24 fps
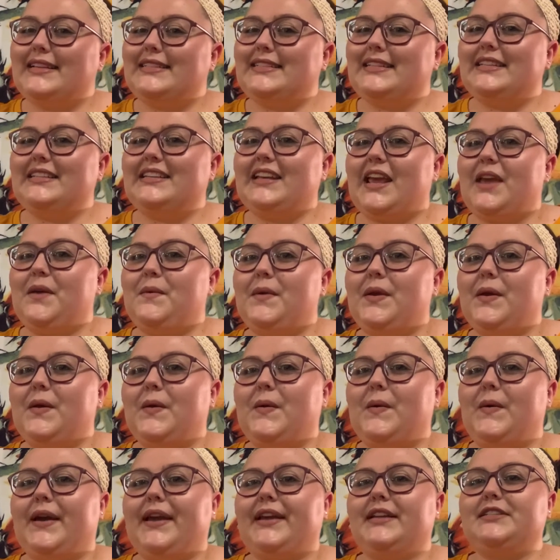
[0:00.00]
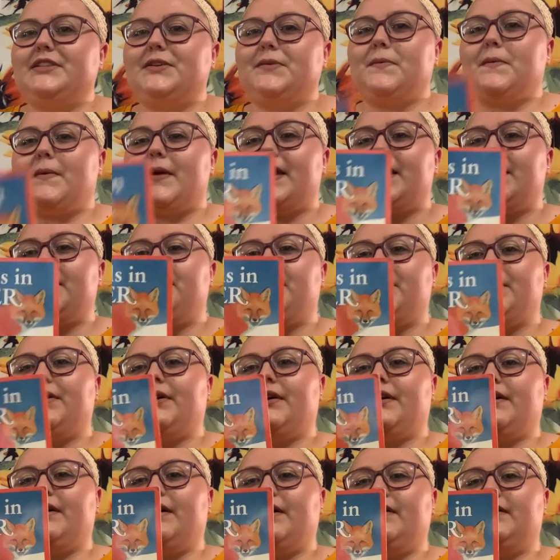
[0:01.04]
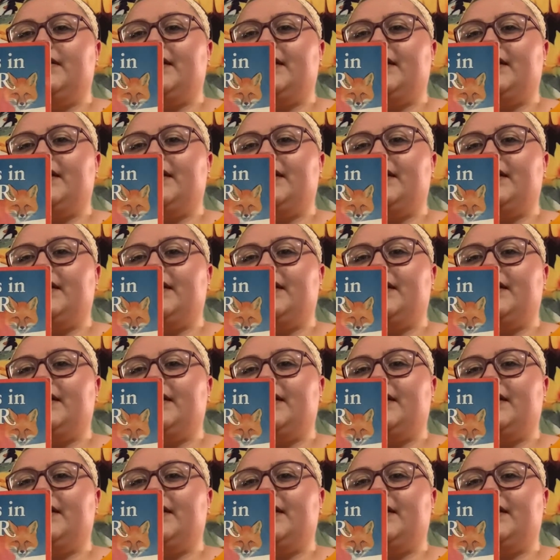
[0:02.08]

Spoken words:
Today we are going to read a book called